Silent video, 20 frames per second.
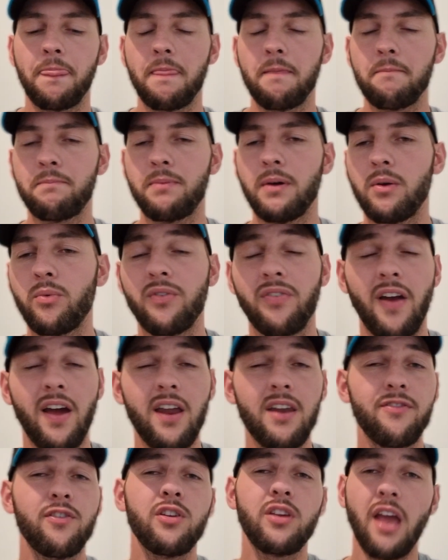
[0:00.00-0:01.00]
But we've had a
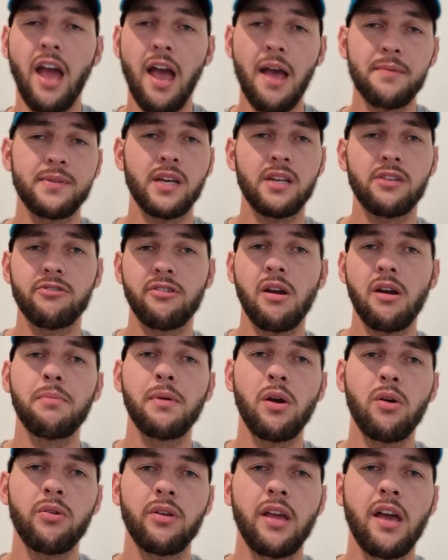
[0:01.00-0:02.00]
few games under our
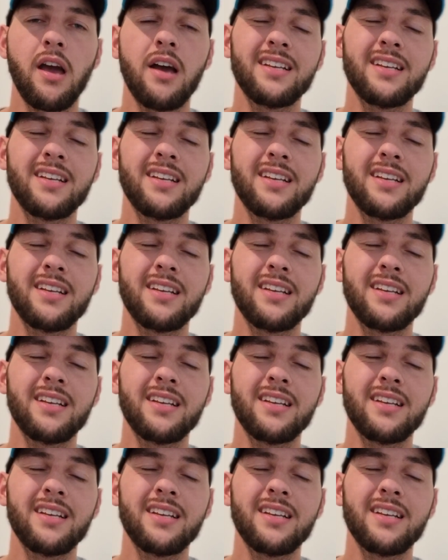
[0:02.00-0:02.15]
belt now.